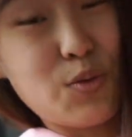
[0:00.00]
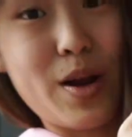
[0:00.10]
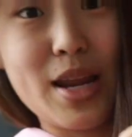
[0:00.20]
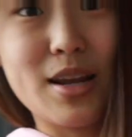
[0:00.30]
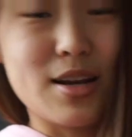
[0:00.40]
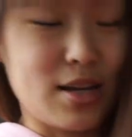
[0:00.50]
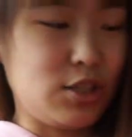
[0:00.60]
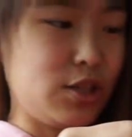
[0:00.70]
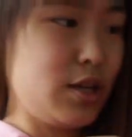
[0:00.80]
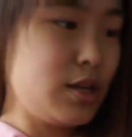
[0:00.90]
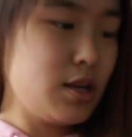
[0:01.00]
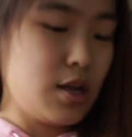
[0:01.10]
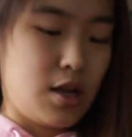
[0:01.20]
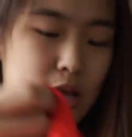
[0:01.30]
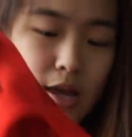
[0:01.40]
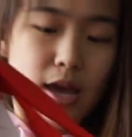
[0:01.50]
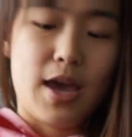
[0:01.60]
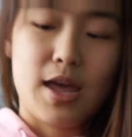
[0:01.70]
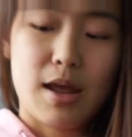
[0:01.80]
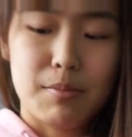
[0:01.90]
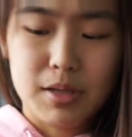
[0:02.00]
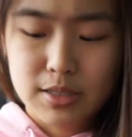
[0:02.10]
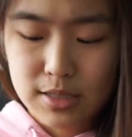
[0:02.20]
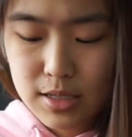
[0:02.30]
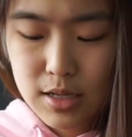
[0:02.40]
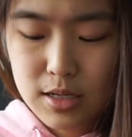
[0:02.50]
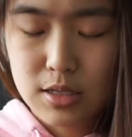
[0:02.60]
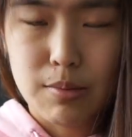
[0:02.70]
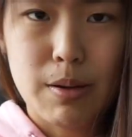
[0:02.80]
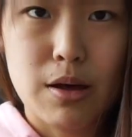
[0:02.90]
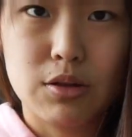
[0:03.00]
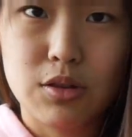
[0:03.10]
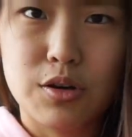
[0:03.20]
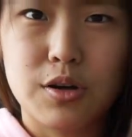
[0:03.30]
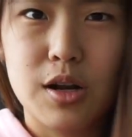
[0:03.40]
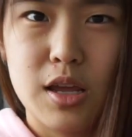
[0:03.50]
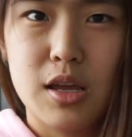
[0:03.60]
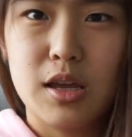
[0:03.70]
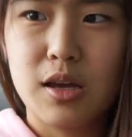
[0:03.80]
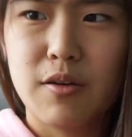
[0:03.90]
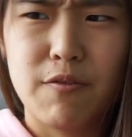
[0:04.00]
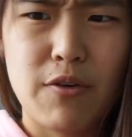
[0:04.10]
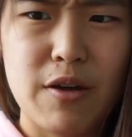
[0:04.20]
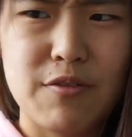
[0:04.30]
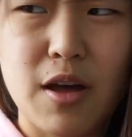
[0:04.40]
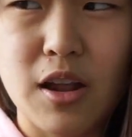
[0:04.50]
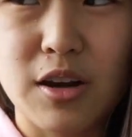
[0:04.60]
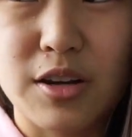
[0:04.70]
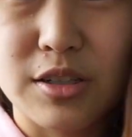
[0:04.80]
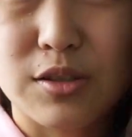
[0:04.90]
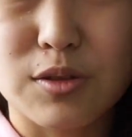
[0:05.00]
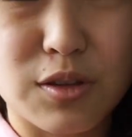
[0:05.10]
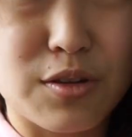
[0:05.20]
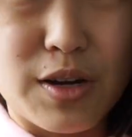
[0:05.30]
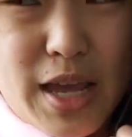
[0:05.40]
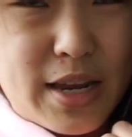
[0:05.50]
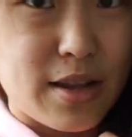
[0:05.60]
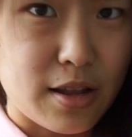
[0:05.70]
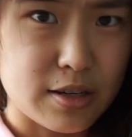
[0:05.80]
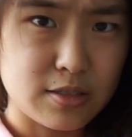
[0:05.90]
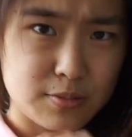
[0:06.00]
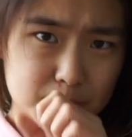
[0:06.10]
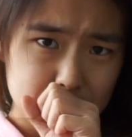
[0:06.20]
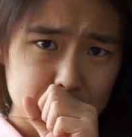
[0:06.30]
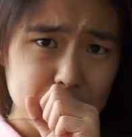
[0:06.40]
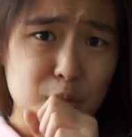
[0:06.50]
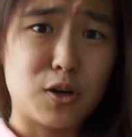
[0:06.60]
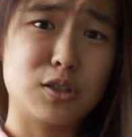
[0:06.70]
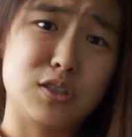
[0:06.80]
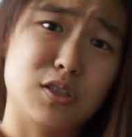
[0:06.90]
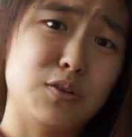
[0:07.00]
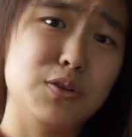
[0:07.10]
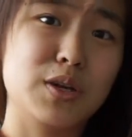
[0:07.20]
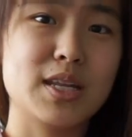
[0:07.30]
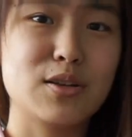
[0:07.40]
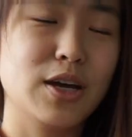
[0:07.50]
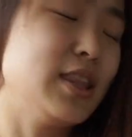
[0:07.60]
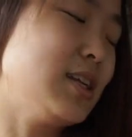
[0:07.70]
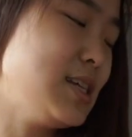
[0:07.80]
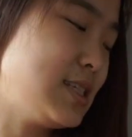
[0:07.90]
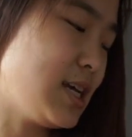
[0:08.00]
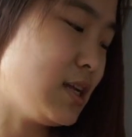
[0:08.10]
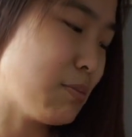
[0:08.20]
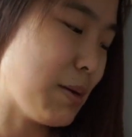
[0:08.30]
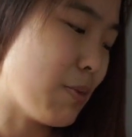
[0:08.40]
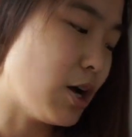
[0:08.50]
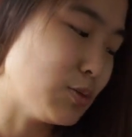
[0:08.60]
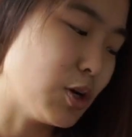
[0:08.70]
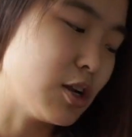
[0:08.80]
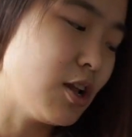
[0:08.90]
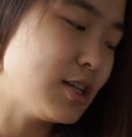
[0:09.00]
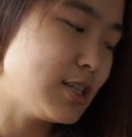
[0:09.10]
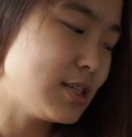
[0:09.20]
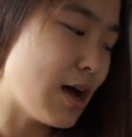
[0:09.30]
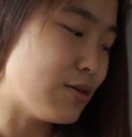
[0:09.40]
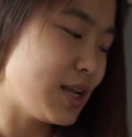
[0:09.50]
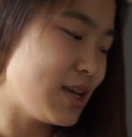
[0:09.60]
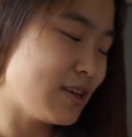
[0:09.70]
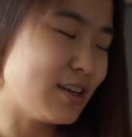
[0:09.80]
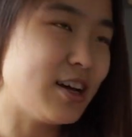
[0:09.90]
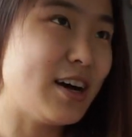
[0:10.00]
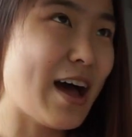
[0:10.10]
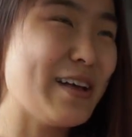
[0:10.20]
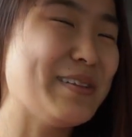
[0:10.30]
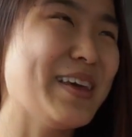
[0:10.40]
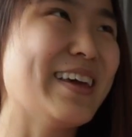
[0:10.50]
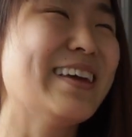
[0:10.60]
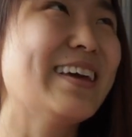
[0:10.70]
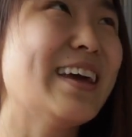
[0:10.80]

great condition and I'm listing this about $35 or $38 or so. You can look at the detail in my Poshmark closet down link uh, I'll link